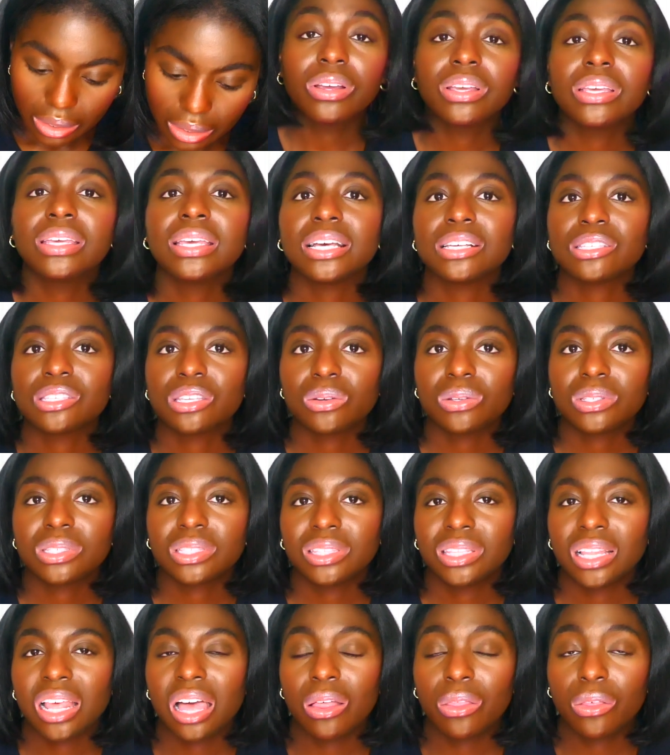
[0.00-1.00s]
yeah, so it's
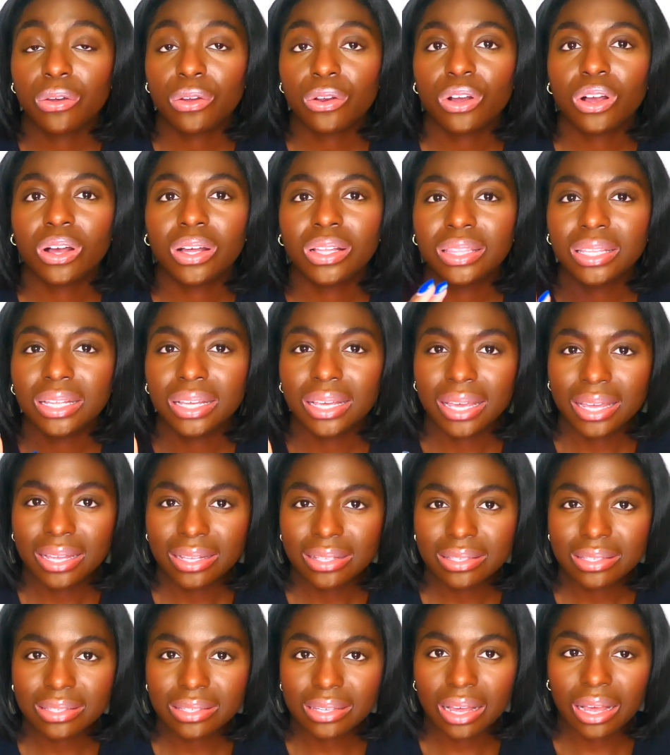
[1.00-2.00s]
leather on the
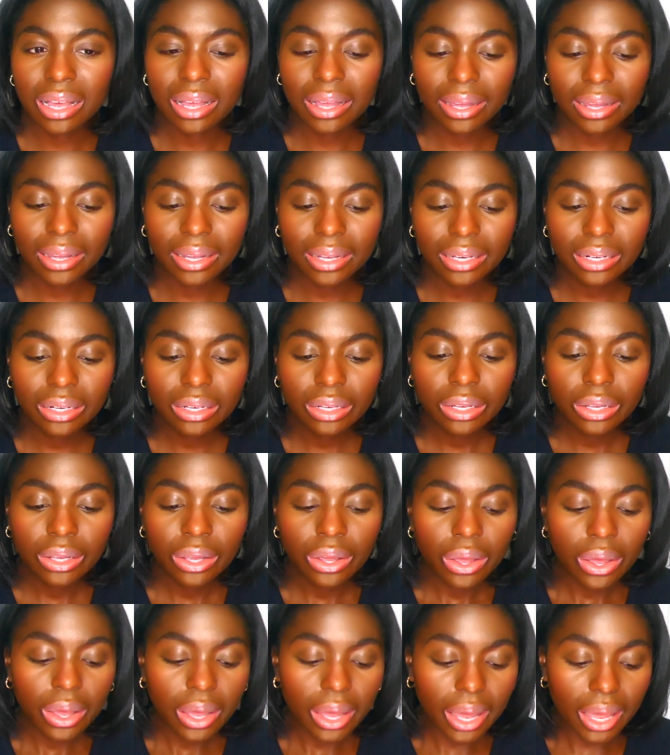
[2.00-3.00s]
inside,
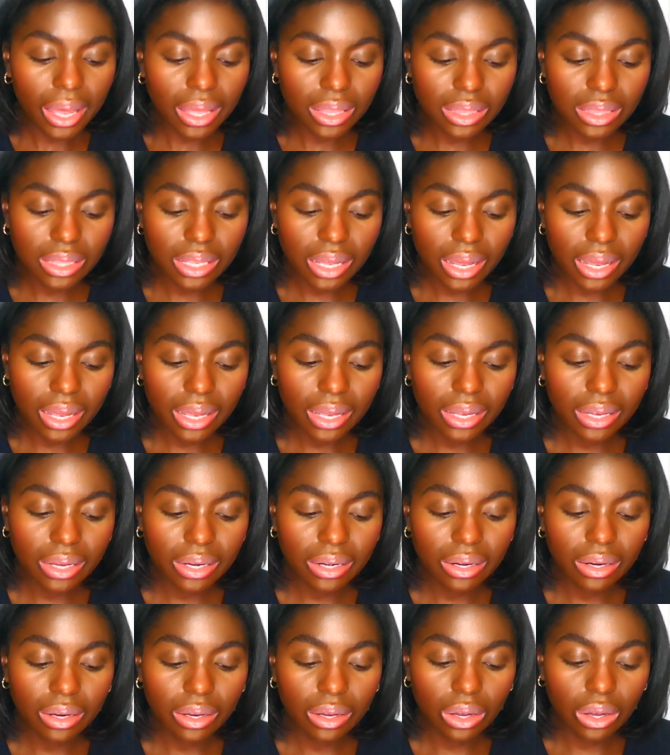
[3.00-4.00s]
and
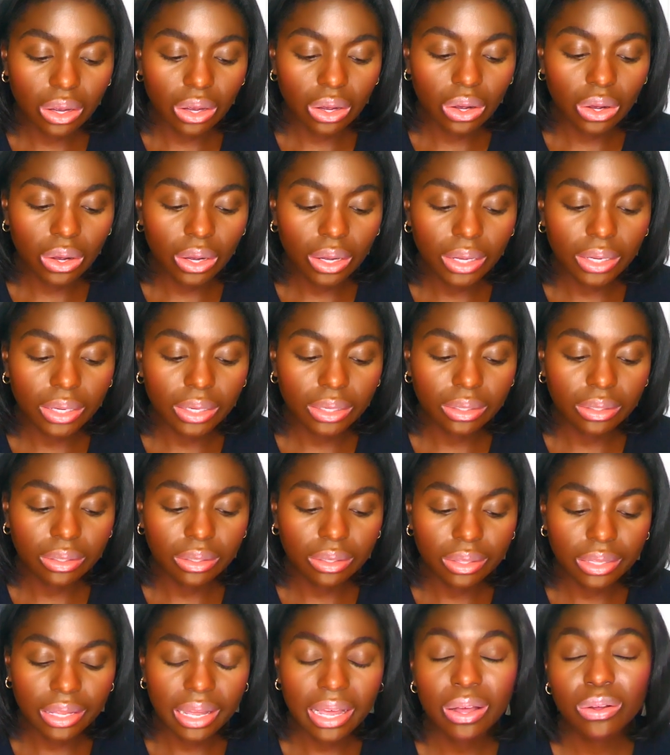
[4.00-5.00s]
then on
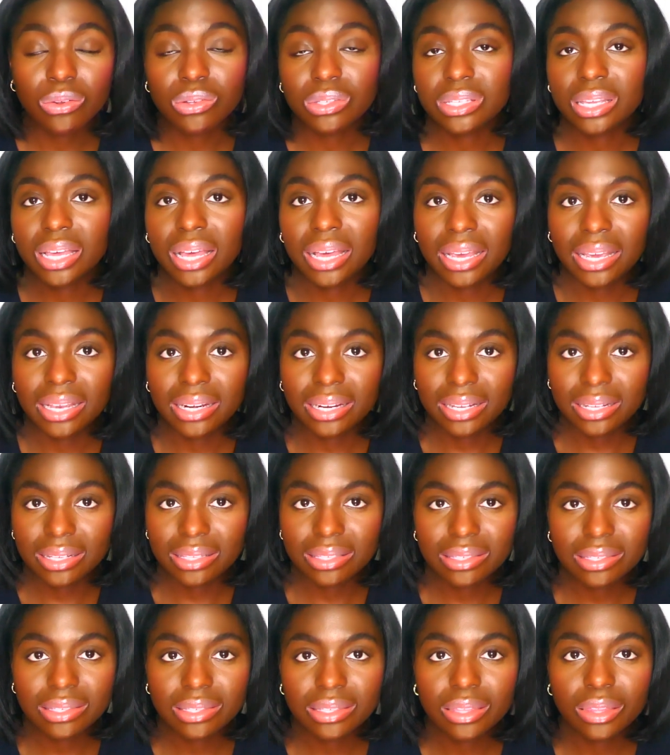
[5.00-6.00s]
the outside.
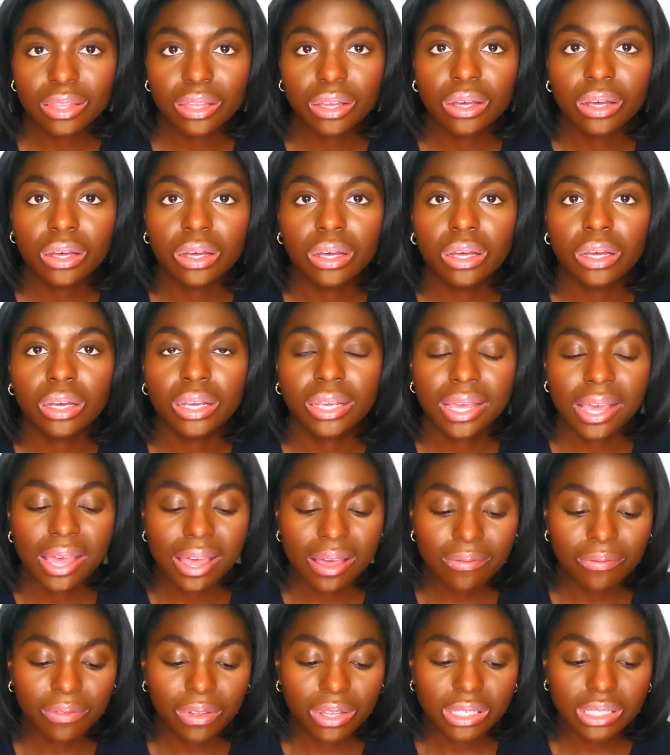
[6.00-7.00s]
It's the
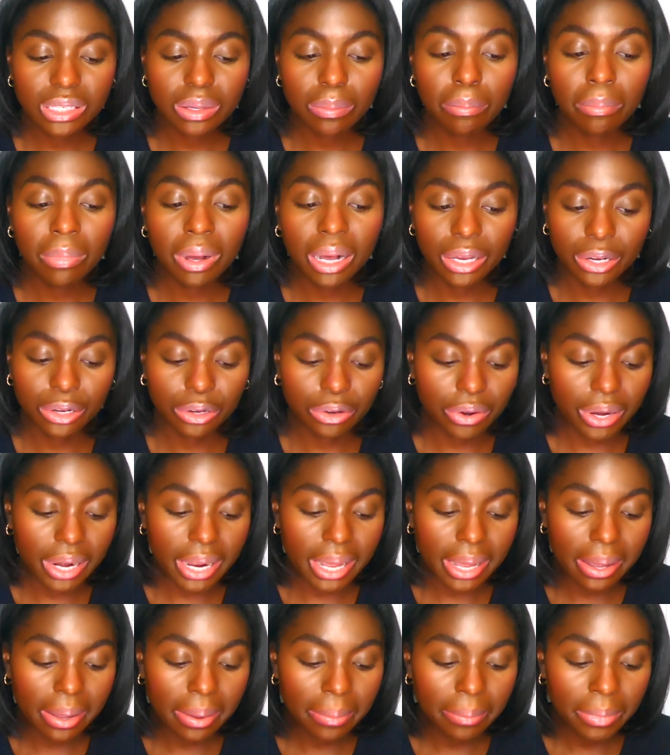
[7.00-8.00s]
canvas
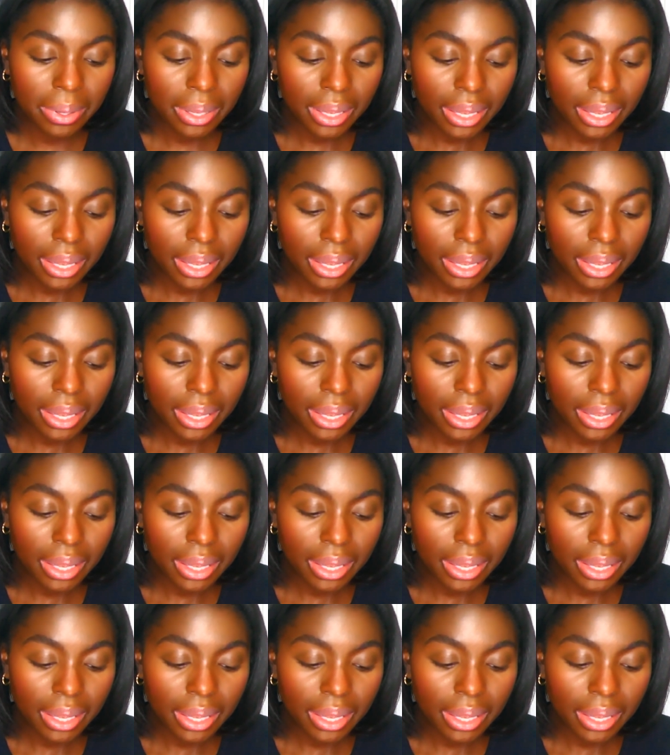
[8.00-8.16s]
monogram.